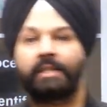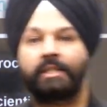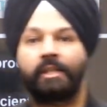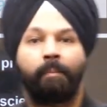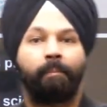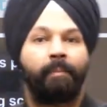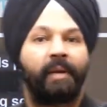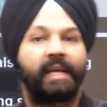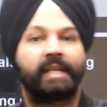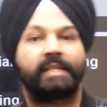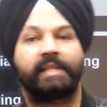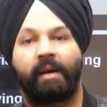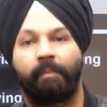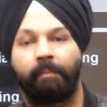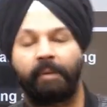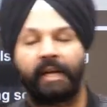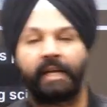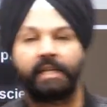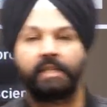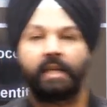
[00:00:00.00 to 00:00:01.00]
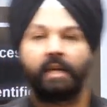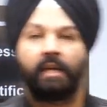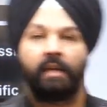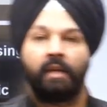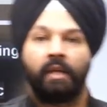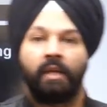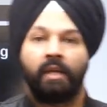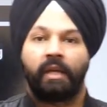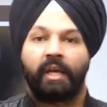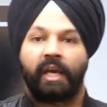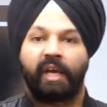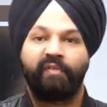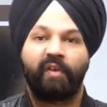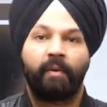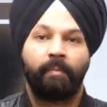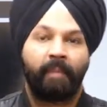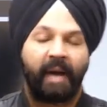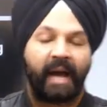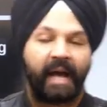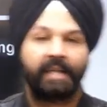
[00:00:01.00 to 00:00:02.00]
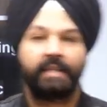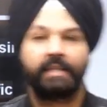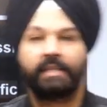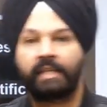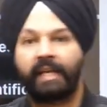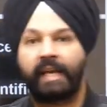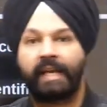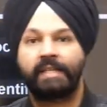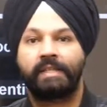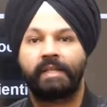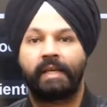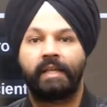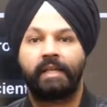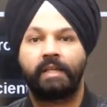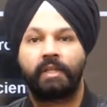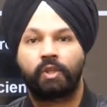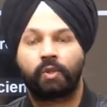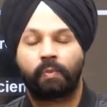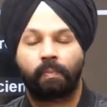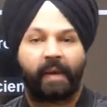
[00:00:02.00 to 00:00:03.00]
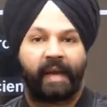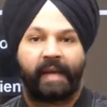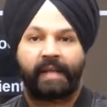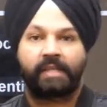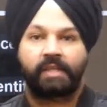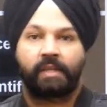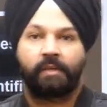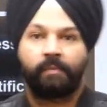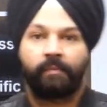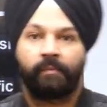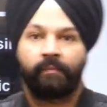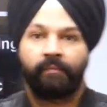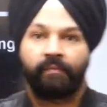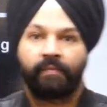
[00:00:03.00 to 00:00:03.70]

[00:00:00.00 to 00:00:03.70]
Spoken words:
A simple example is, if a man stays in space